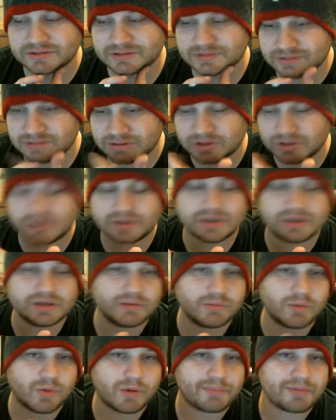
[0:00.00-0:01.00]
look a little
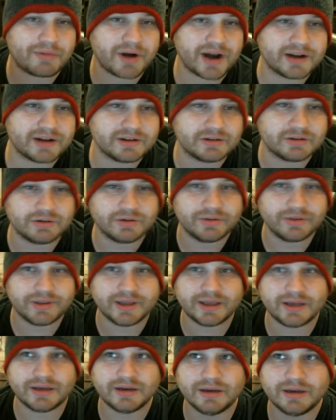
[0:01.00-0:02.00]
more practical
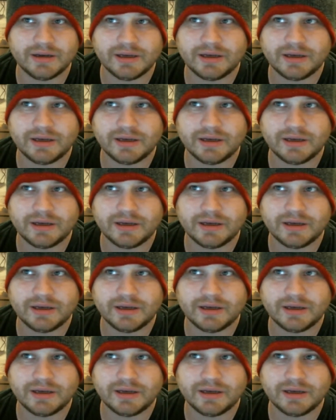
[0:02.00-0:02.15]
than